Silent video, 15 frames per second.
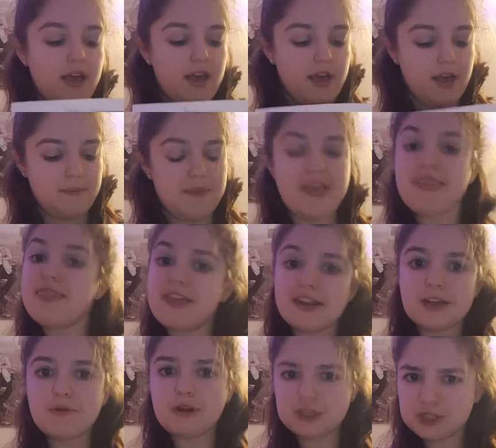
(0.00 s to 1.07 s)
And then
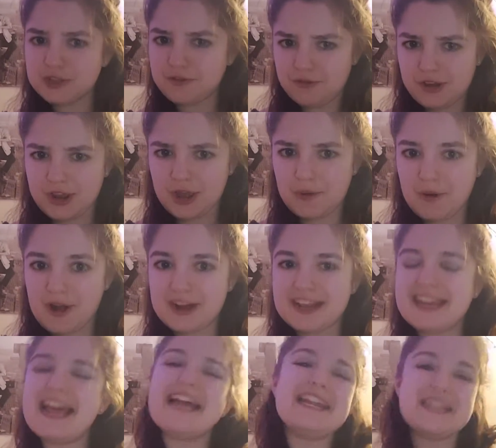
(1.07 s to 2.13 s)
I watched the video on
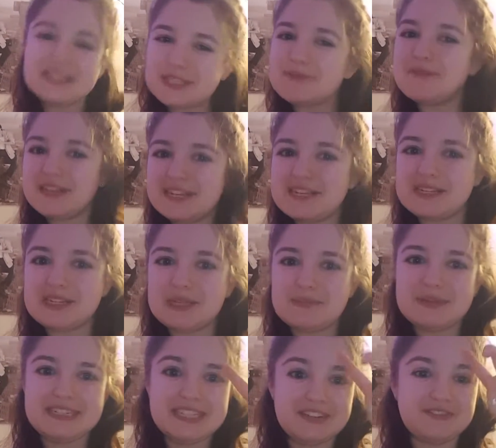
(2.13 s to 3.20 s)
it, and it explained it a little
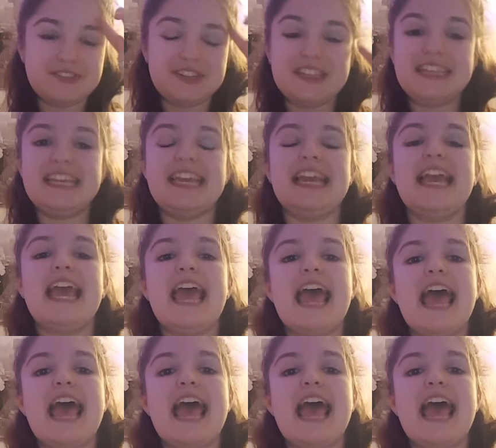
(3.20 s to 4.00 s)
bit differently,